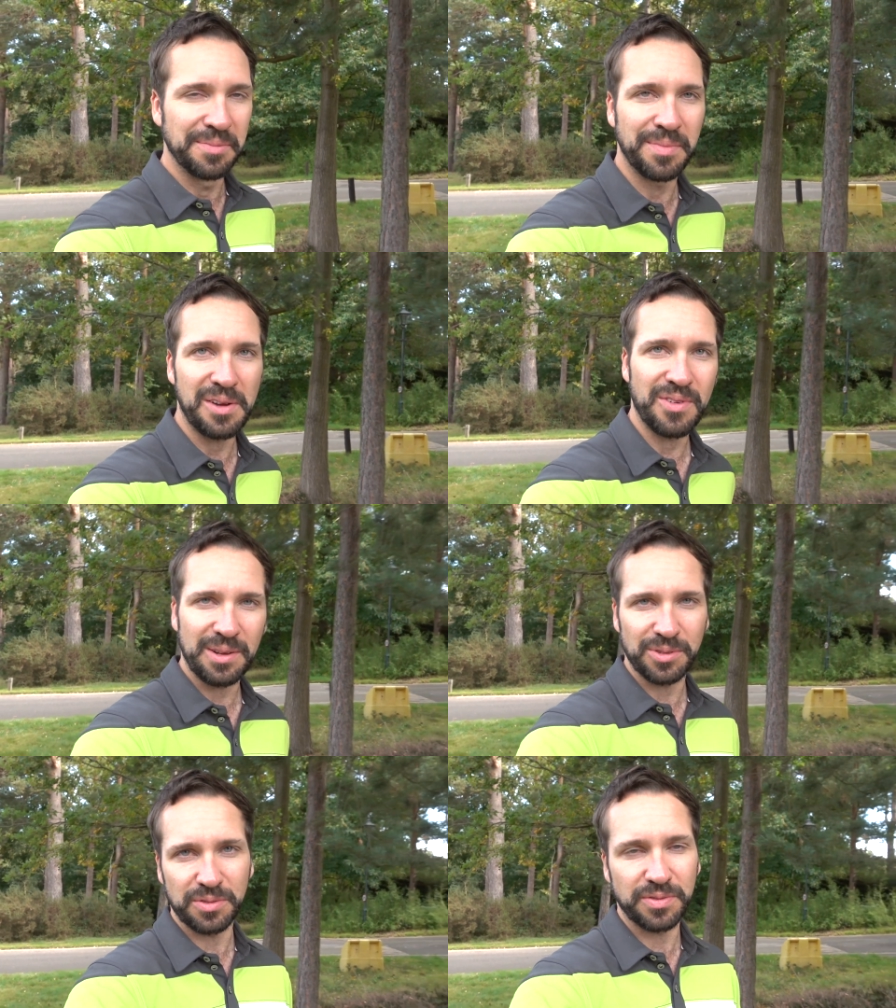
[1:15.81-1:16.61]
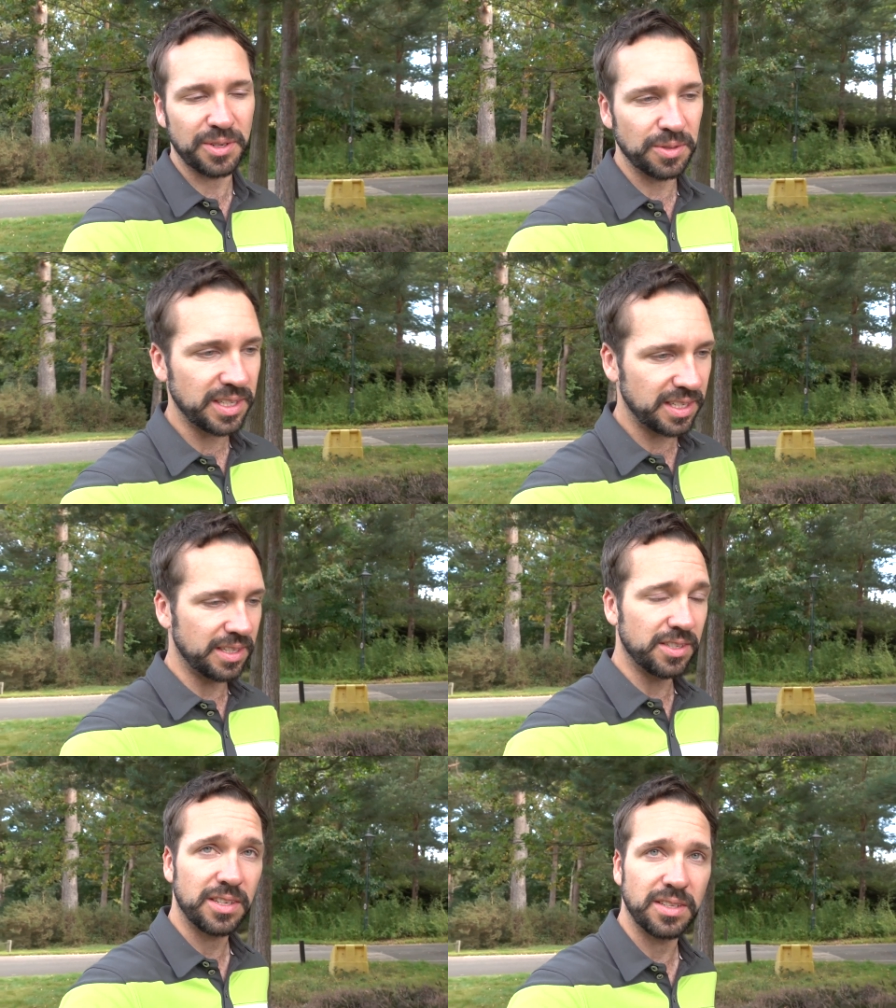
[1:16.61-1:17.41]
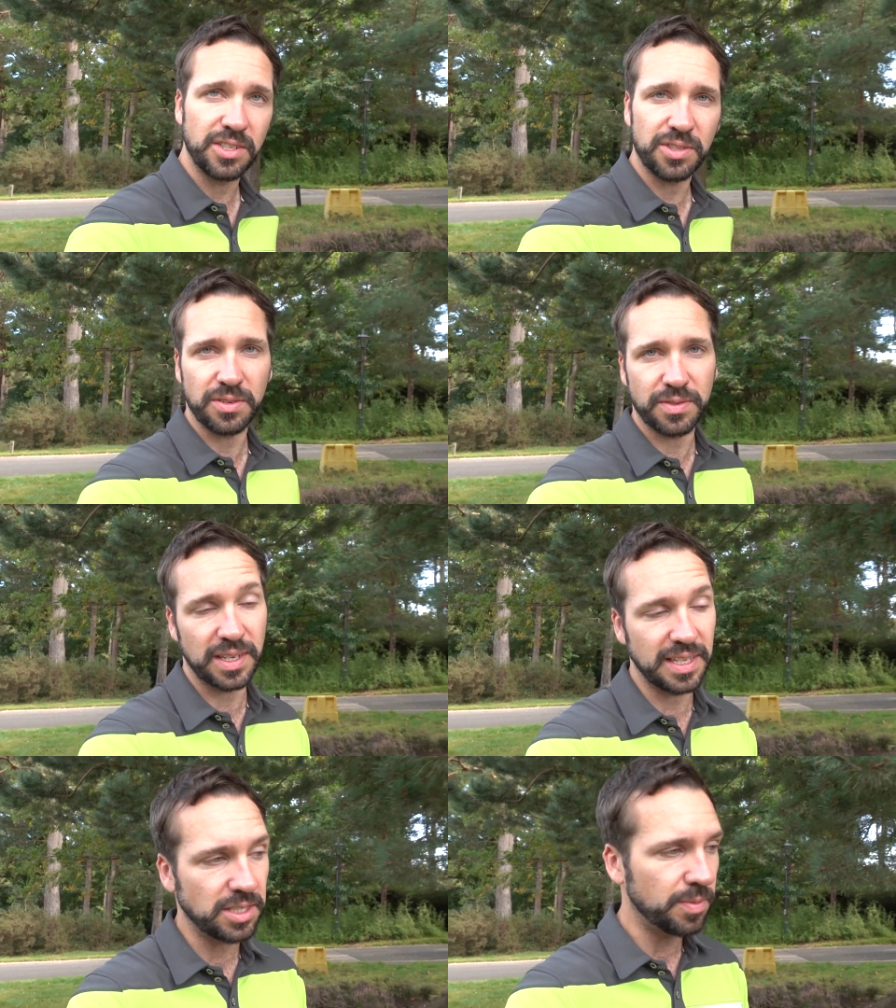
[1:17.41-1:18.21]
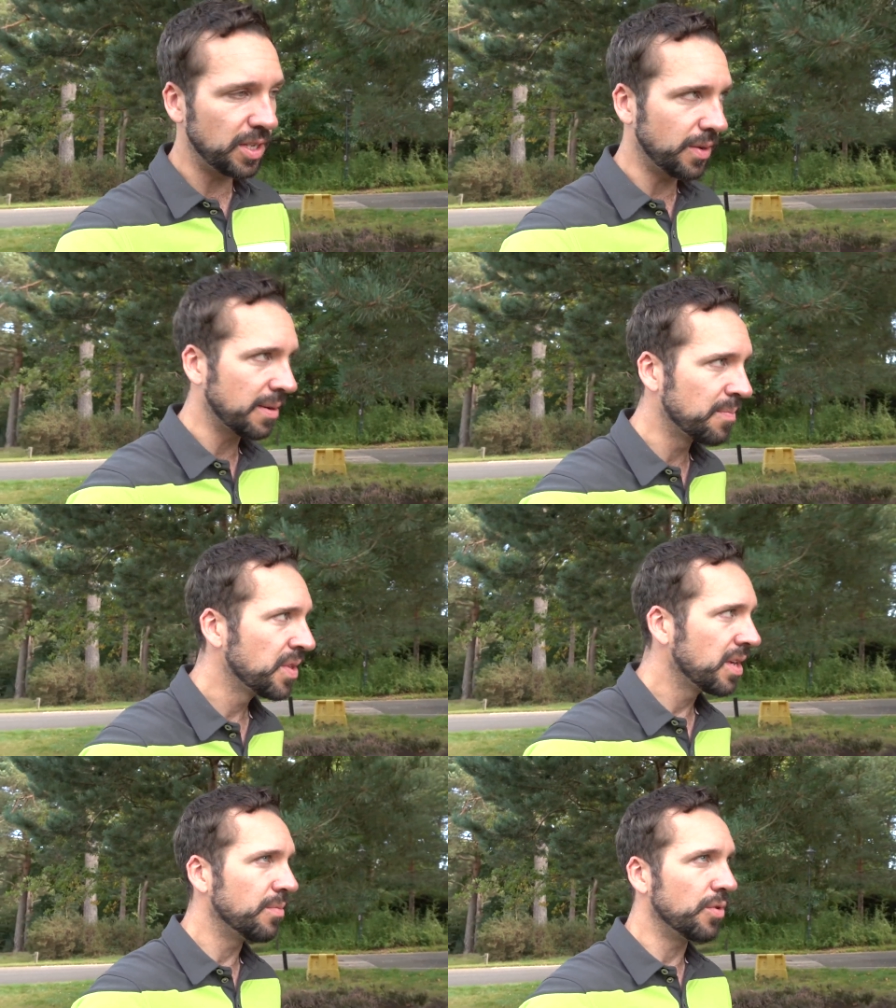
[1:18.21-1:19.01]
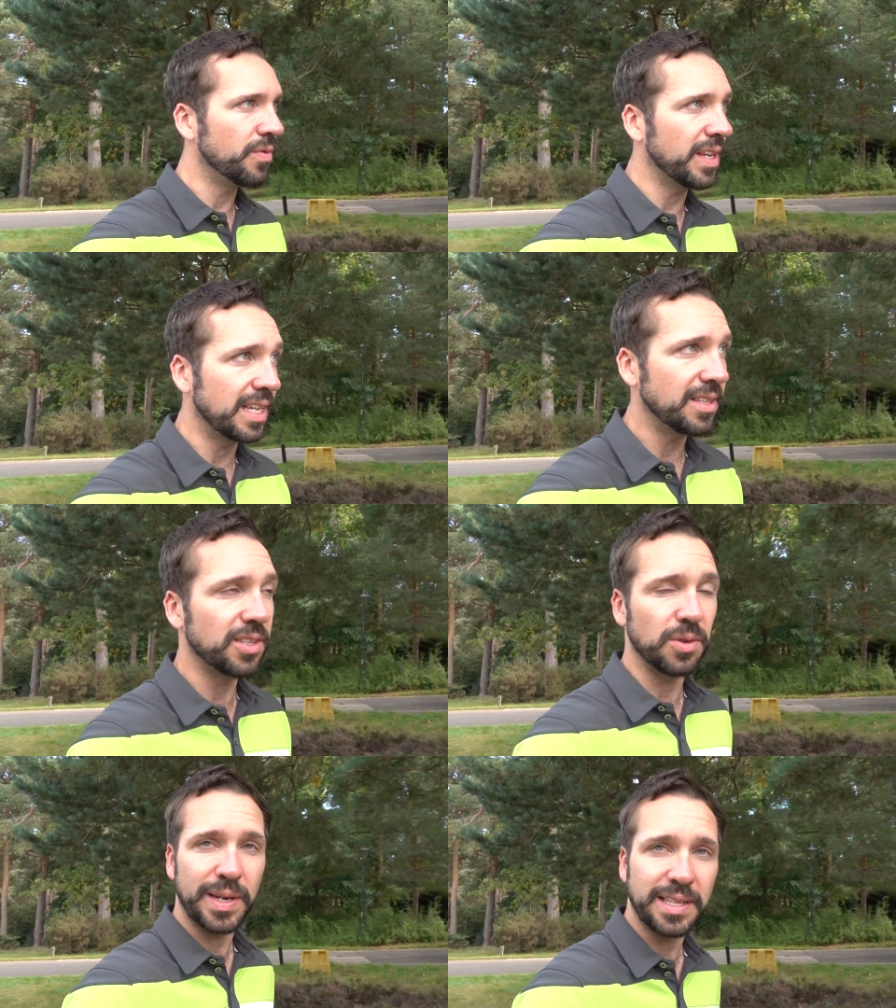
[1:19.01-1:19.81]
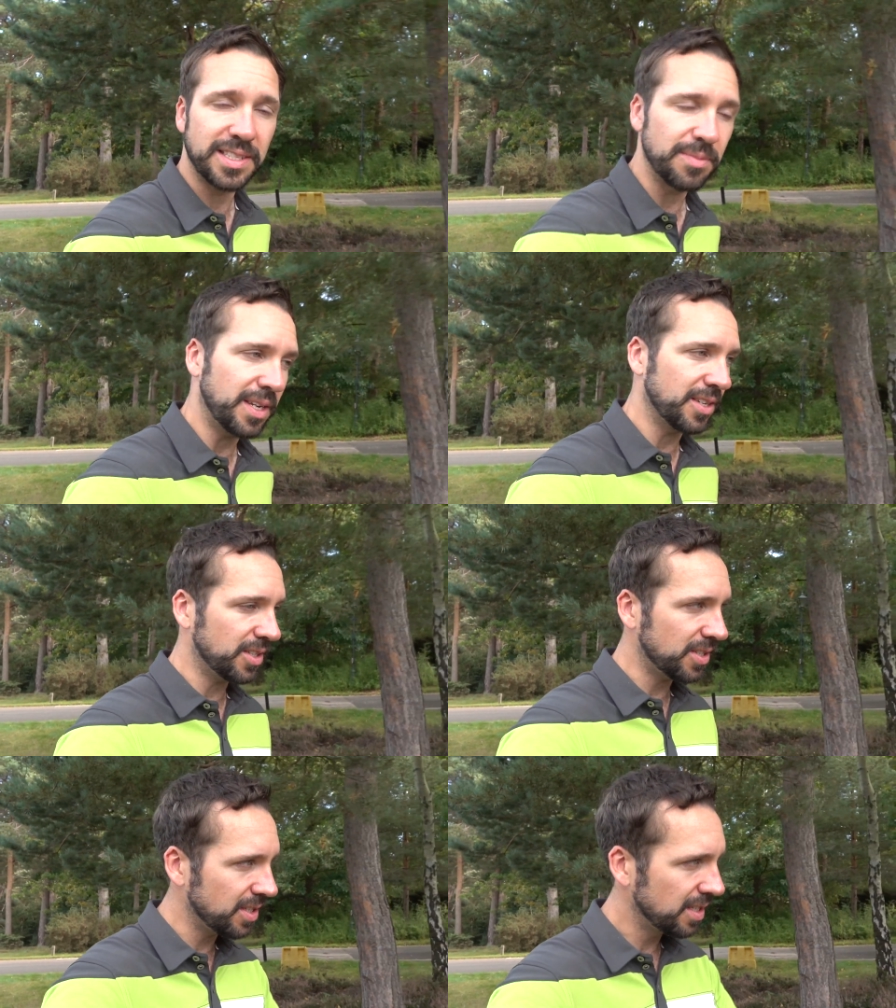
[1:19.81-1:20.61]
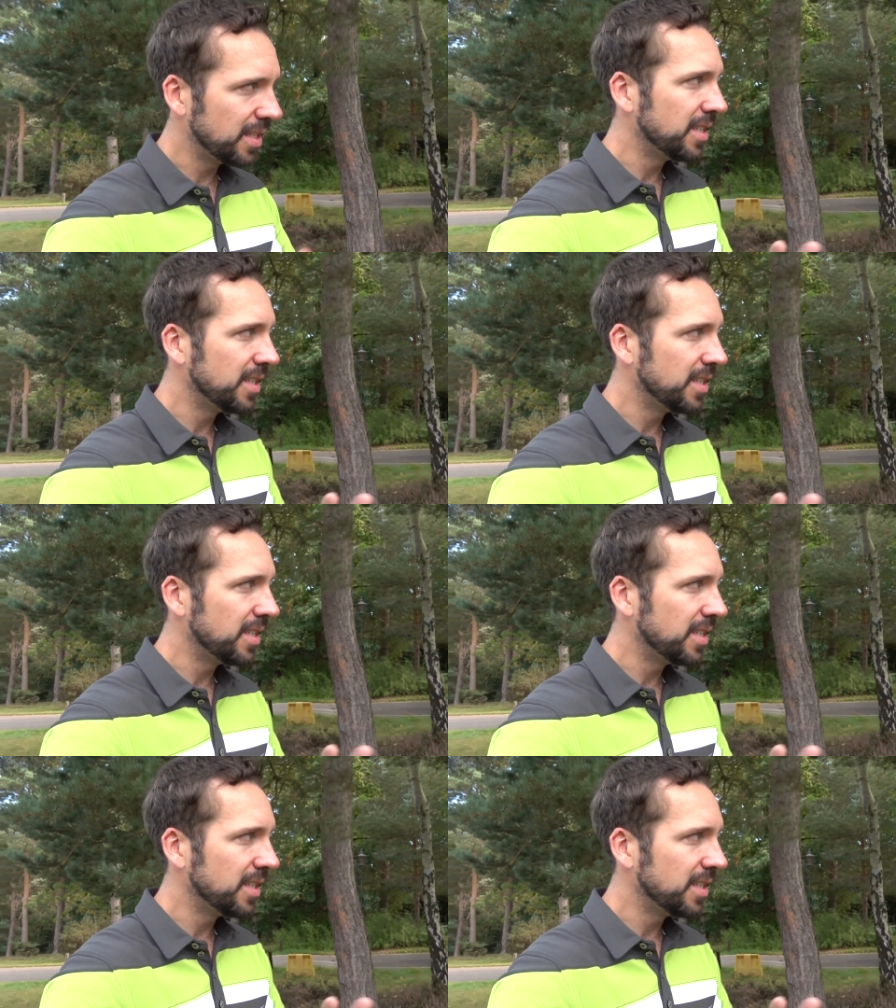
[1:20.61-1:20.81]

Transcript: my round unfolded, and certainly stuff that I need to be doing moving into the winter, because